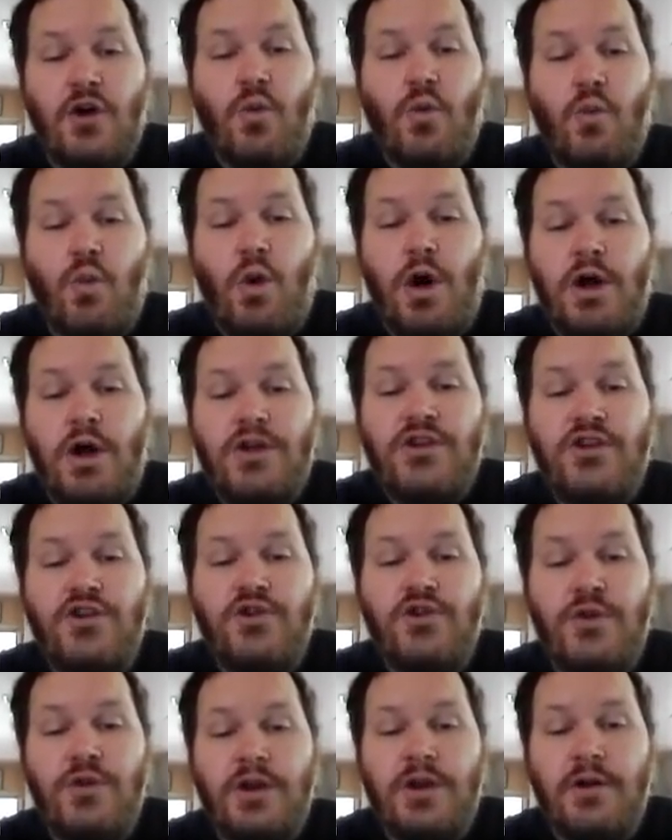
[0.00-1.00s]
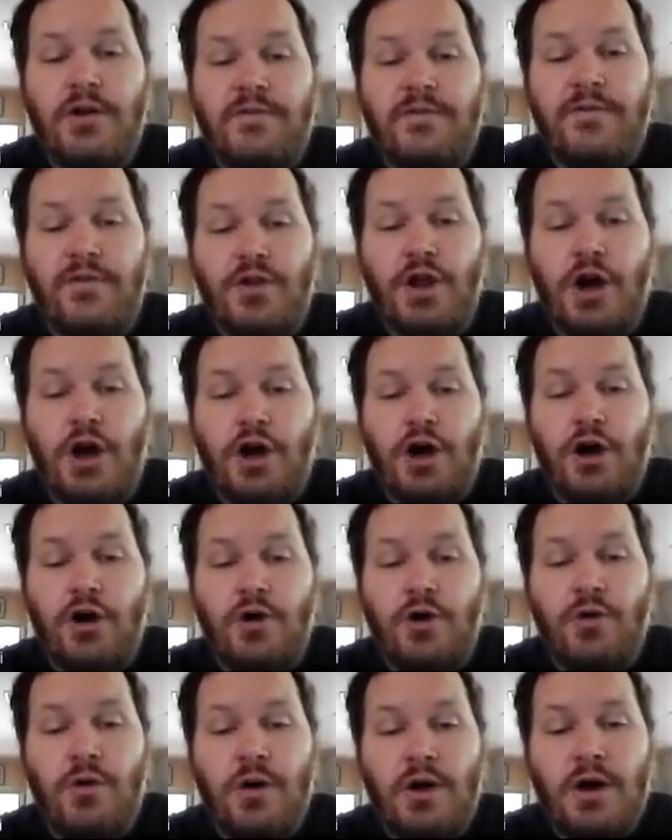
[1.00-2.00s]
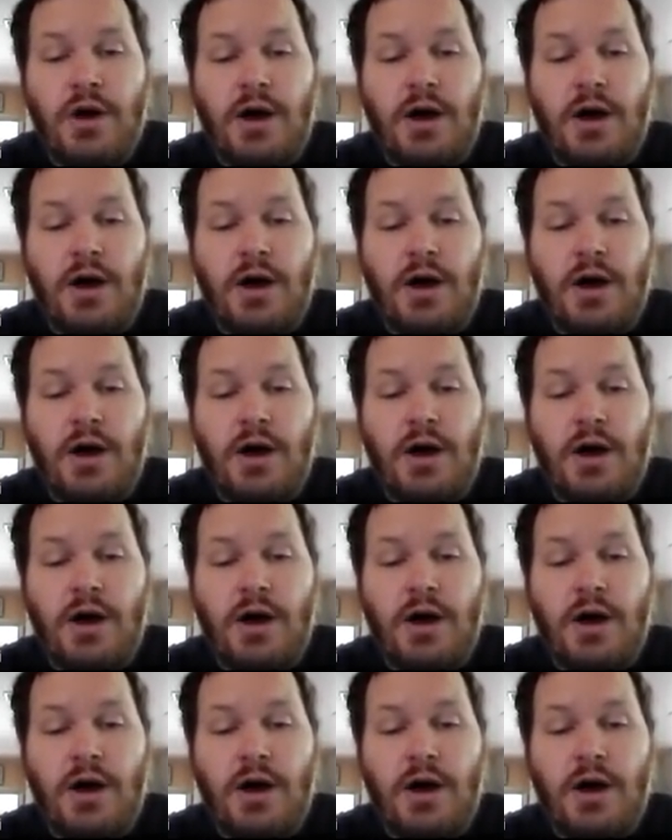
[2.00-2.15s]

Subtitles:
1 unit of flow